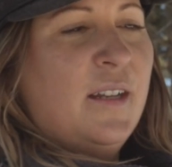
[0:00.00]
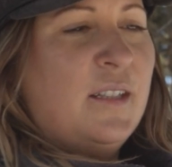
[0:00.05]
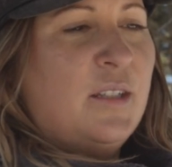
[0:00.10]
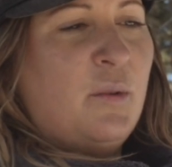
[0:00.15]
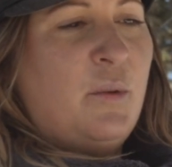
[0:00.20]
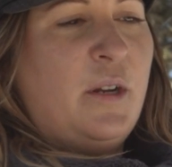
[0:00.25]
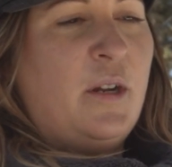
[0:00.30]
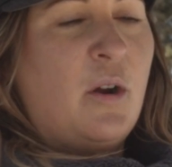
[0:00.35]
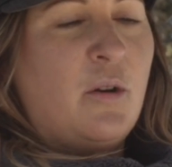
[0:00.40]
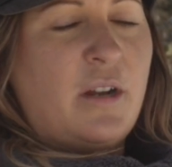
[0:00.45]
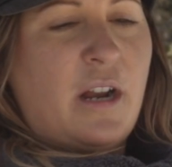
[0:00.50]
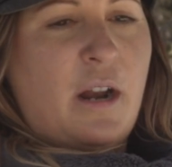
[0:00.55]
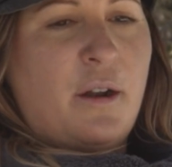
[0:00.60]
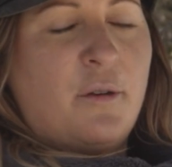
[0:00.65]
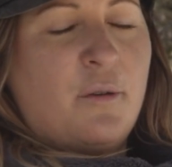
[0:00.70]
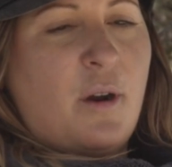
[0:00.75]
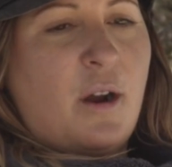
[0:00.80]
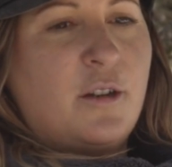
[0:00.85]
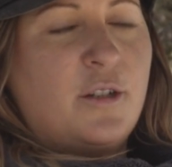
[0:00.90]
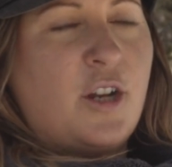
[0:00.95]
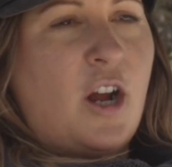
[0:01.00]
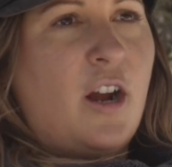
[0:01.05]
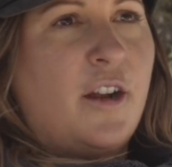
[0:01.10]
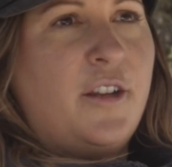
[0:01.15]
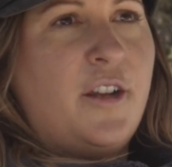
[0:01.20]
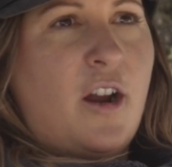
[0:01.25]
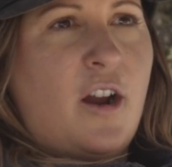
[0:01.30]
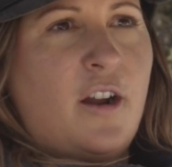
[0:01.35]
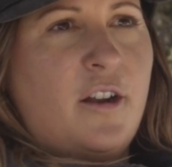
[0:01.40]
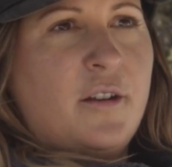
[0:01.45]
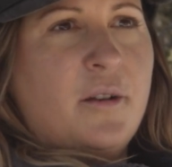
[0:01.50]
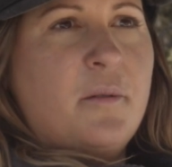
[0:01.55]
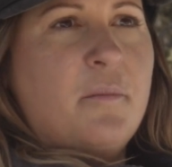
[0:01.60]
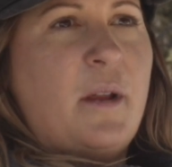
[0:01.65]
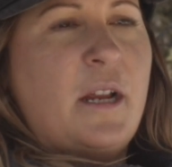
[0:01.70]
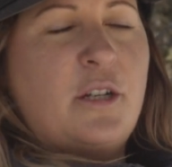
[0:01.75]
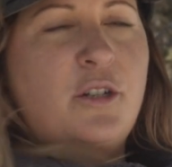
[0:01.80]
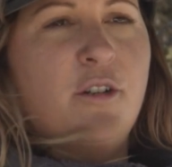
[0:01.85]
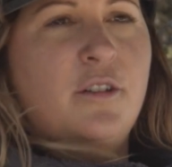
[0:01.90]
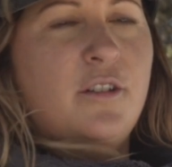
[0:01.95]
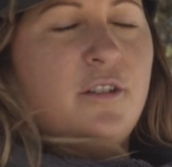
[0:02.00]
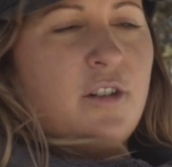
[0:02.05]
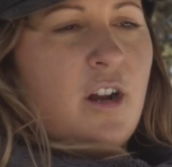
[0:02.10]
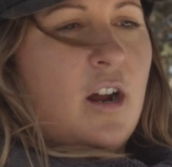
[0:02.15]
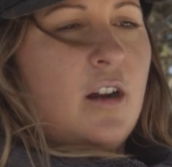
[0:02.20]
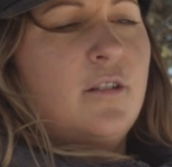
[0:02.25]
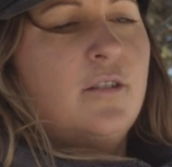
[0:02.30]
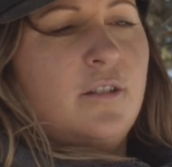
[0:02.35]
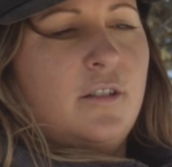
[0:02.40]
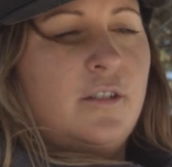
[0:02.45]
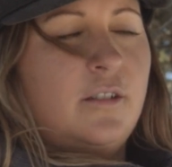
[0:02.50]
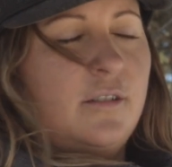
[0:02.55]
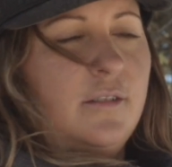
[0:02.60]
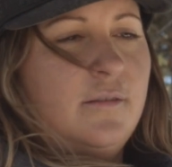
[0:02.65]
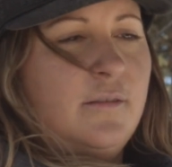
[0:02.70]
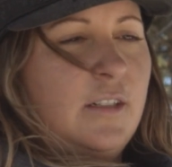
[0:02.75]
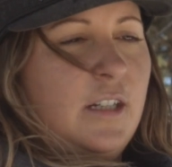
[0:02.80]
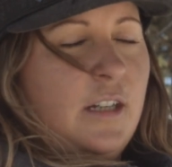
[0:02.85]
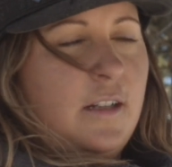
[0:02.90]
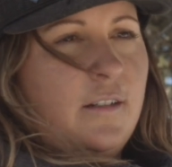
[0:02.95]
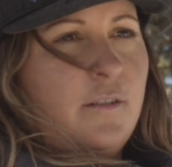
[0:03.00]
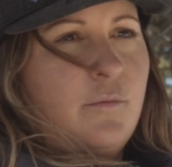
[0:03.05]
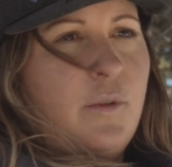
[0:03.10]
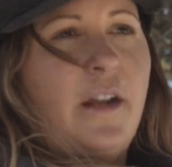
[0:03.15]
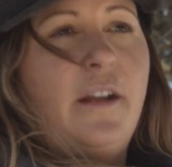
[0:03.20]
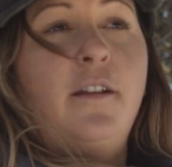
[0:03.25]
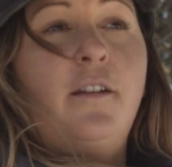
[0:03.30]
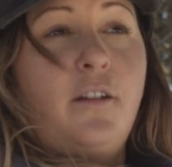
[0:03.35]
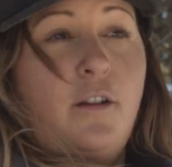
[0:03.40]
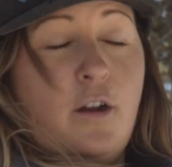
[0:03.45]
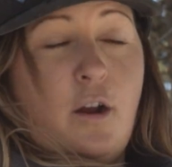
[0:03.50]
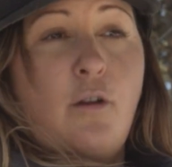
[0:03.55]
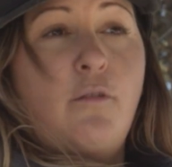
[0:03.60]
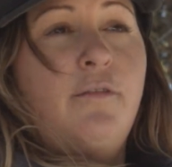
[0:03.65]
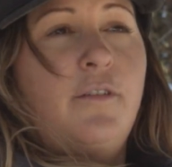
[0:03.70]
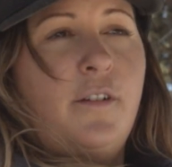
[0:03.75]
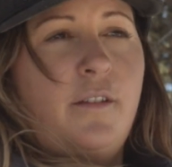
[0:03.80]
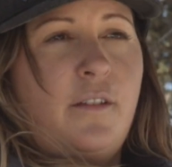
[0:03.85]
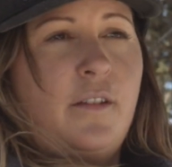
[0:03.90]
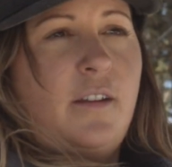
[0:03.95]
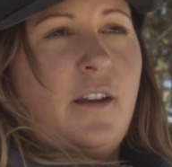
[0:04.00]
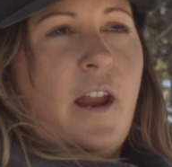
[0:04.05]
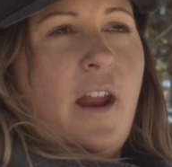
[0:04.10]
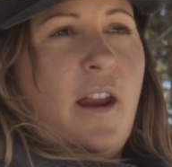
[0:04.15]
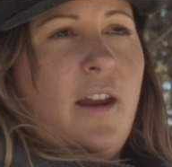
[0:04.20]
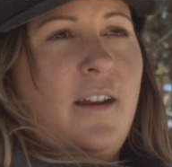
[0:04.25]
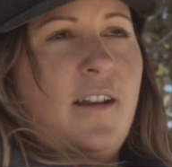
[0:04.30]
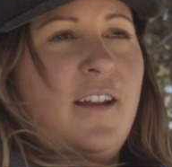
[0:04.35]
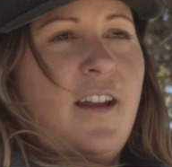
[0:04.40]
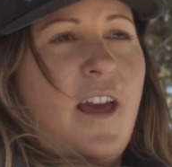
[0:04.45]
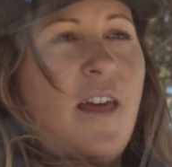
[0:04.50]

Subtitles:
So we go down to our dog yard, make sure the dogs are ready to go for the day,